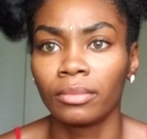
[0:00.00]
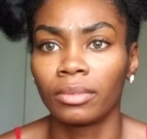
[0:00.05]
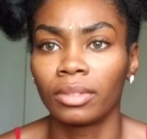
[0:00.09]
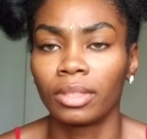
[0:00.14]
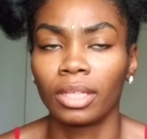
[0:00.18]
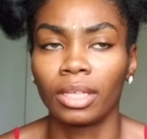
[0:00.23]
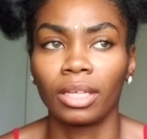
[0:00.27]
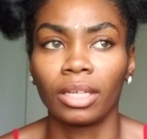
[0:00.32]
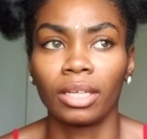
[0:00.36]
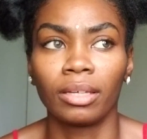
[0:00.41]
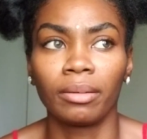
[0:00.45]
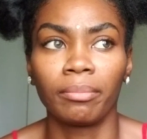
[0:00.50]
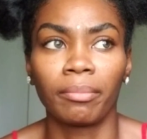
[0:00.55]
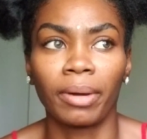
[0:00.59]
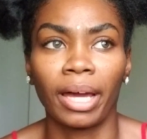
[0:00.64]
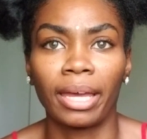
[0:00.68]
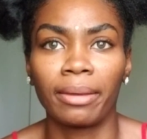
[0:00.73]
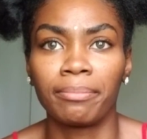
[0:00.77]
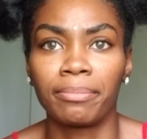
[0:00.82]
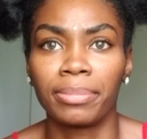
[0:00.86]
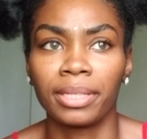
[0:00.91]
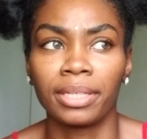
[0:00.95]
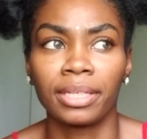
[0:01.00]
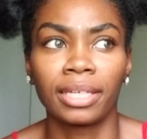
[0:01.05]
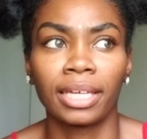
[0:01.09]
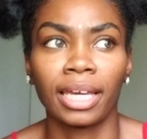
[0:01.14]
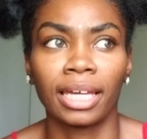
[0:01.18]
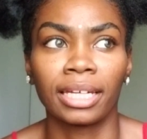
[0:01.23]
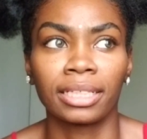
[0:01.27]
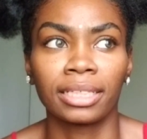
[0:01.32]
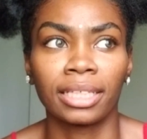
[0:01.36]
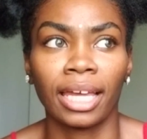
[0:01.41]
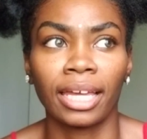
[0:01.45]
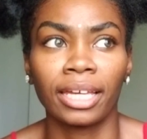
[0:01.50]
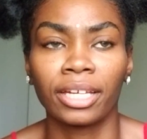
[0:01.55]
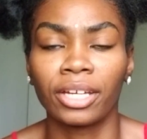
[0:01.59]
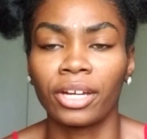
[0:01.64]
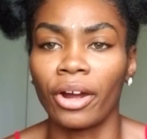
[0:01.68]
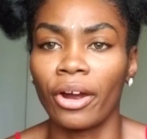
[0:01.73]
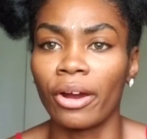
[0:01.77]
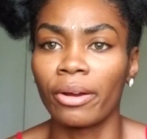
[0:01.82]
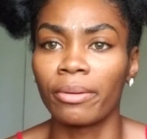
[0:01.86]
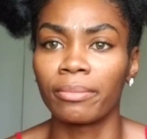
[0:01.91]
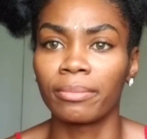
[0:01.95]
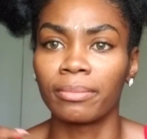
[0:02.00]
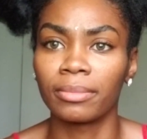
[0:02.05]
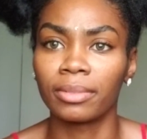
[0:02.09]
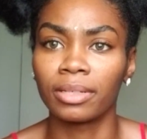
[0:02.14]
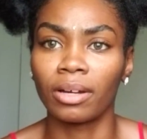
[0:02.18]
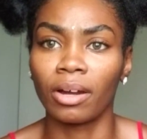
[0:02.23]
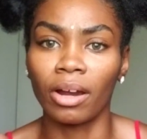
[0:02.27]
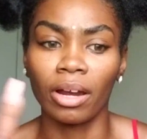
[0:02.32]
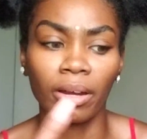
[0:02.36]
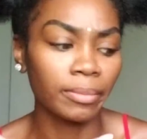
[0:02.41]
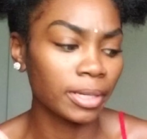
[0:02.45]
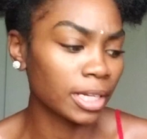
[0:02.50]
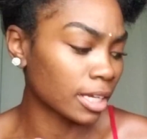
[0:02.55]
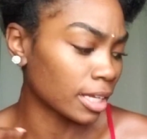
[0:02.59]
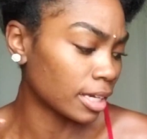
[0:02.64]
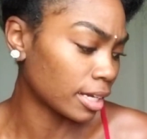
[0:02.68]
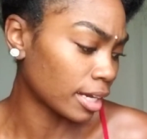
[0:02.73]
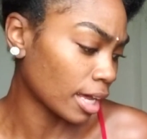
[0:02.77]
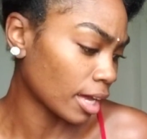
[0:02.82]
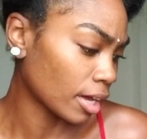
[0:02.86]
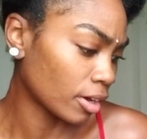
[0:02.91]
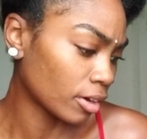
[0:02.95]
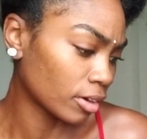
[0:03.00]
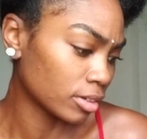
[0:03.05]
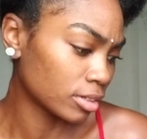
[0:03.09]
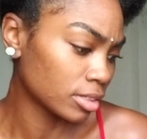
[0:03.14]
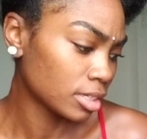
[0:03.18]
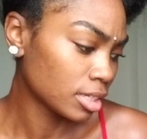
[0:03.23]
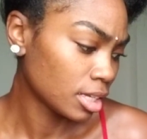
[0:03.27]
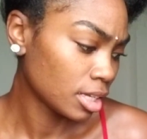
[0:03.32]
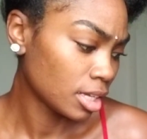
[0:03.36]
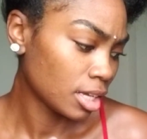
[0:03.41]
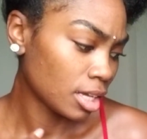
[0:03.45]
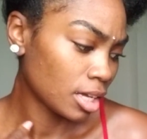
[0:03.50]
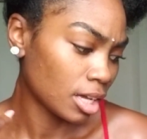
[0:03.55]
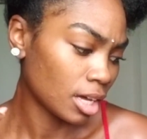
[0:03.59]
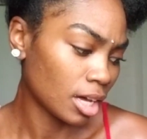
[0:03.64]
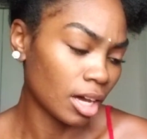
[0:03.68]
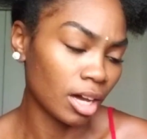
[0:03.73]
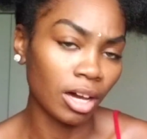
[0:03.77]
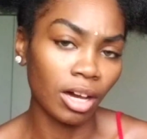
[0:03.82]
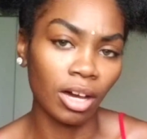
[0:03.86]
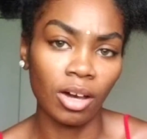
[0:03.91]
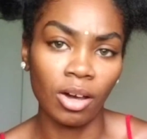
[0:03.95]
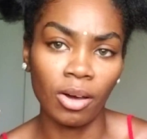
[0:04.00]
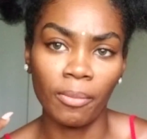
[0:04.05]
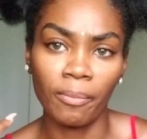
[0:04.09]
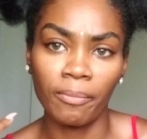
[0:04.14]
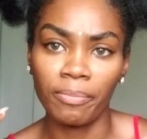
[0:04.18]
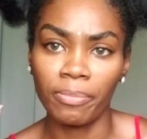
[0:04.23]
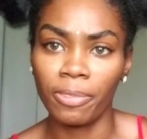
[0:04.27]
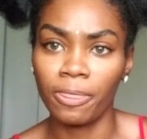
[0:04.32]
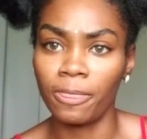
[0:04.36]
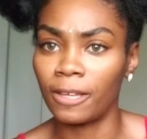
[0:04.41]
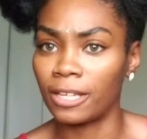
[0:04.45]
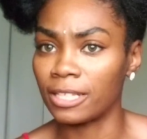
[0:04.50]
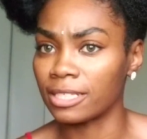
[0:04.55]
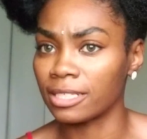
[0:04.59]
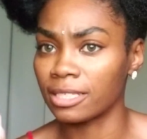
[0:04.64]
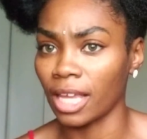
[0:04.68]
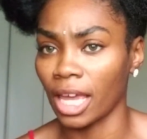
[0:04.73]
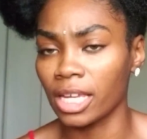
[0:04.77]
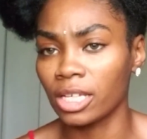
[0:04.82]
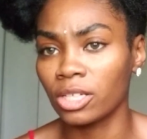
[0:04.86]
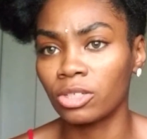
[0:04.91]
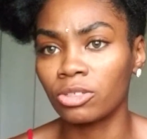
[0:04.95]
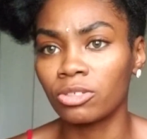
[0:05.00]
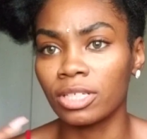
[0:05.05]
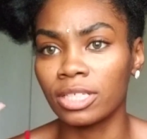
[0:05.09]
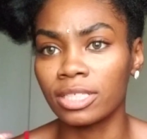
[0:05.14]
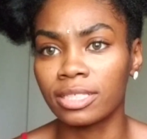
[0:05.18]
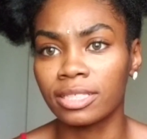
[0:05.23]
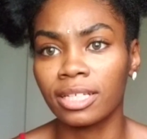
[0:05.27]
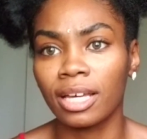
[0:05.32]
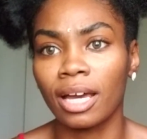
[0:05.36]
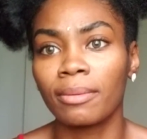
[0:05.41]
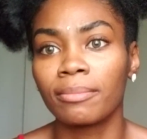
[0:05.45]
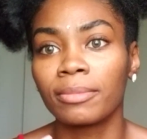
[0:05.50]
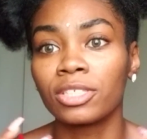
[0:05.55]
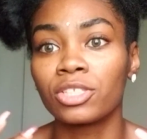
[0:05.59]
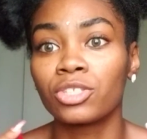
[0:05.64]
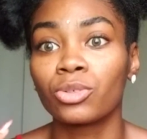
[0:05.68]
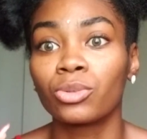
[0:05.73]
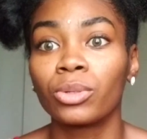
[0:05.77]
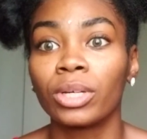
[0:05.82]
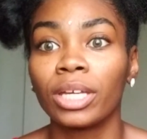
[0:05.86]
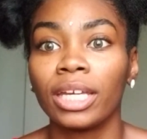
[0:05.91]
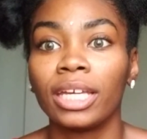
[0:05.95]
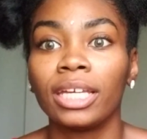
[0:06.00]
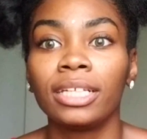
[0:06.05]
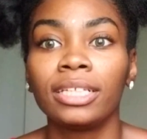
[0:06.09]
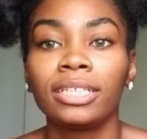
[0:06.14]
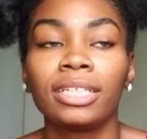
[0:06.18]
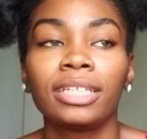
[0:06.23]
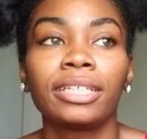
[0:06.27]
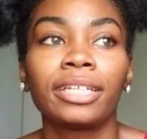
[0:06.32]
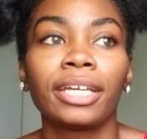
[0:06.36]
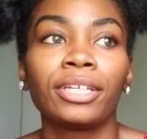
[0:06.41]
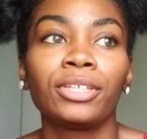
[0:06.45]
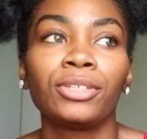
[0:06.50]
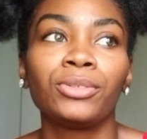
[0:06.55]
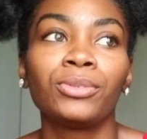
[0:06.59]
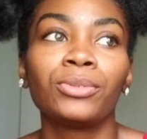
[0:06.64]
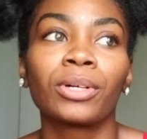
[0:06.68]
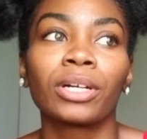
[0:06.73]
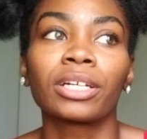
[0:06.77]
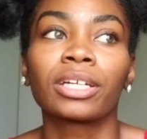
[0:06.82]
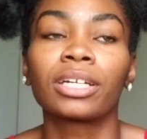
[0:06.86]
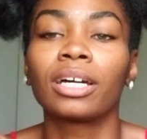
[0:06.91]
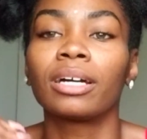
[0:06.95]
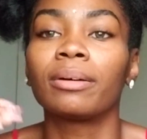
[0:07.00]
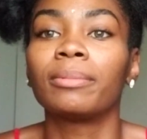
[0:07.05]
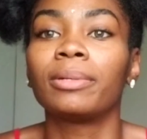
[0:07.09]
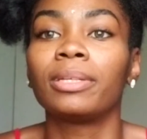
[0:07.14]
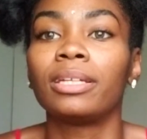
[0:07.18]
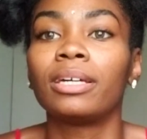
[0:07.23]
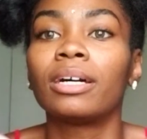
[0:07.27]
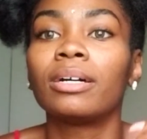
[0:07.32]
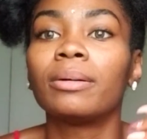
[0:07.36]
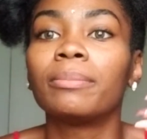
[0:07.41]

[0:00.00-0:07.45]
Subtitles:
it might be kind of like karmic, and now the cycle is coming to an ending, and you are coming